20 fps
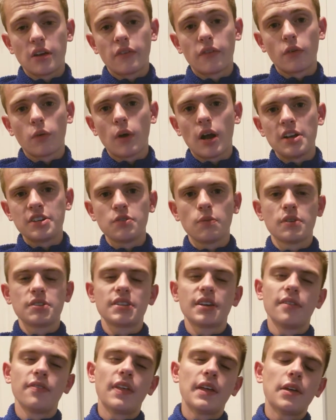everyone for watching. Once
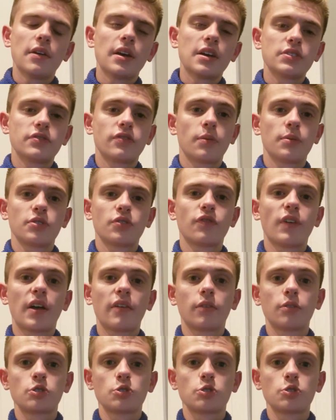again, thank you guys very much for 500